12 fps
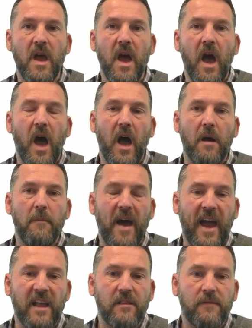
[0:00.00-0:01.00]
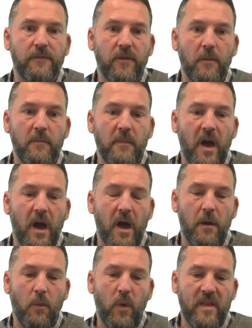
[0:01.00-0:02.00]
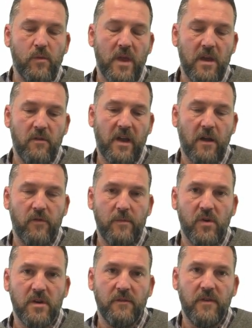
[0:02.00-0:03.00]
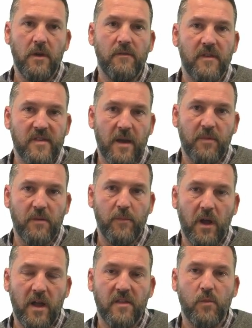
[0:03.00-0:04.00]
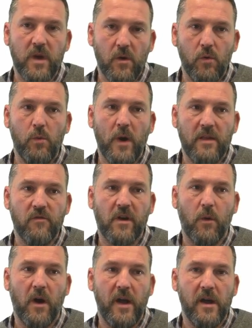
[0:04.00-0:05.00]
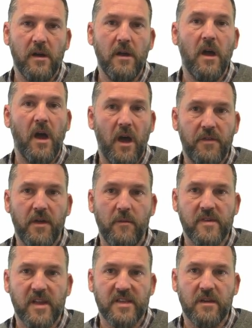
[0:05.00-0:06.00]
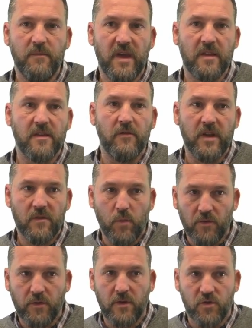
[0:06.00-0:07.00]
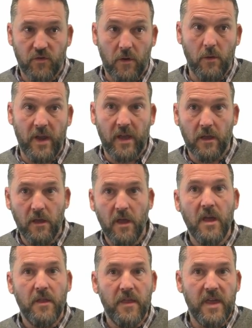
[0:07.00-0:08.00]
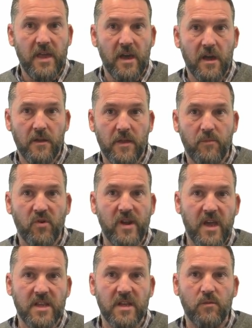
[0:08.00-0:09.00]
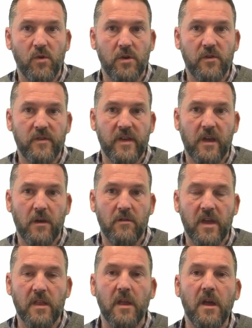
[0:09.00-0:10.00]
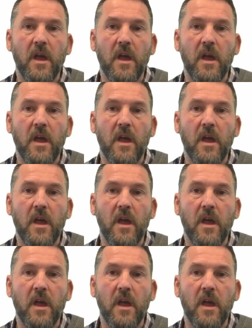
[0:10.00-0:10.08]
And from a wastewater heat recovery point of view, for SAP compliance, we always require a thermostatic mixer. It's what's controlling the preheated water as it goes in.